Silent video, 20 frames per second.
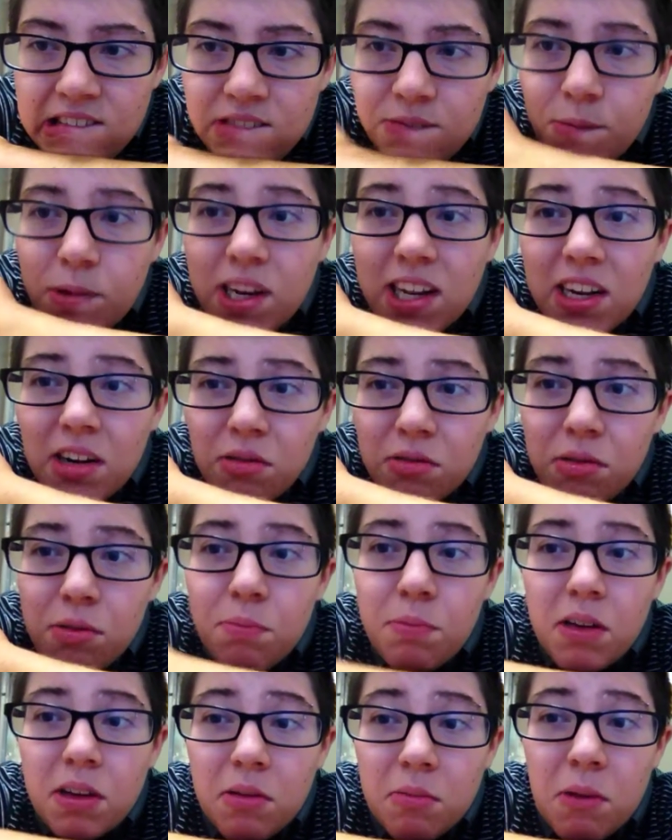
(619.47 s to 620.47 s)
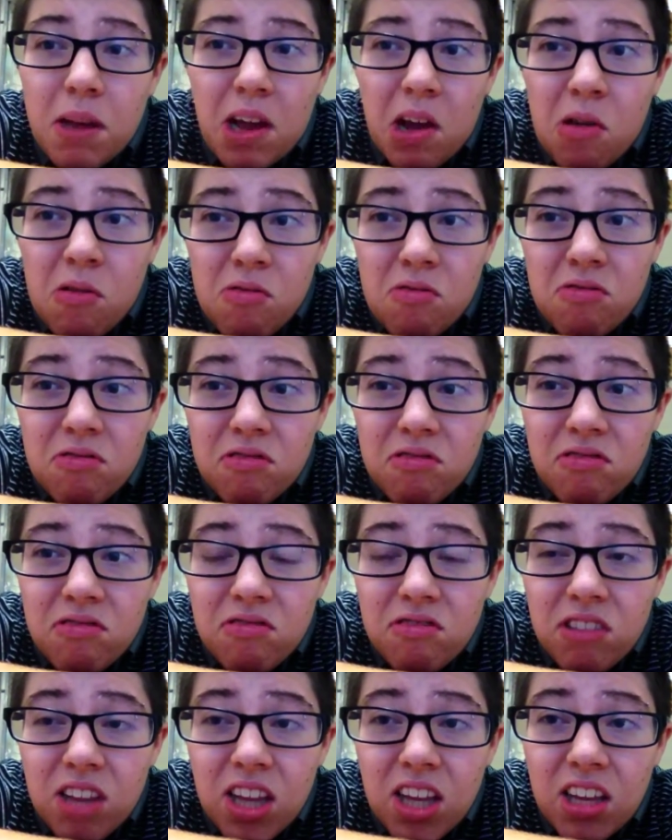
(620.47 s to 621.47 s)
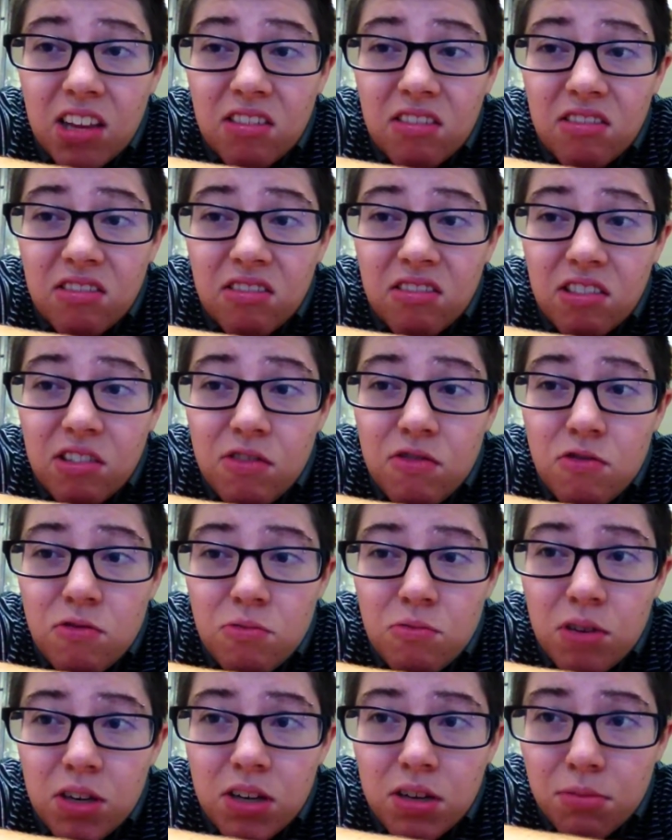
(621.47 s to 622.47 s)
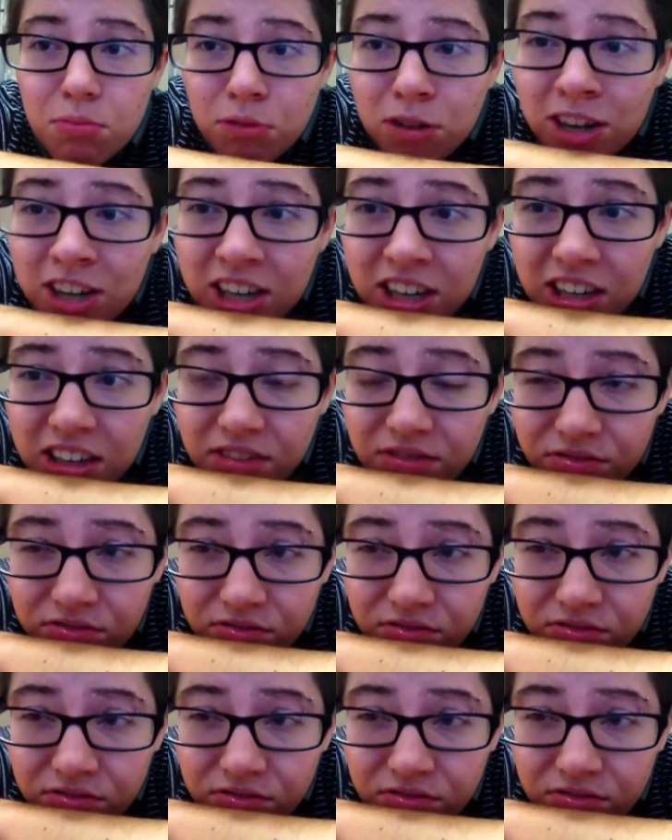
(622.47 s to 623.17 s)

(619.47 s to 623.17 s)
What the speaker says: But I don't want to be on my own, like, over winter break.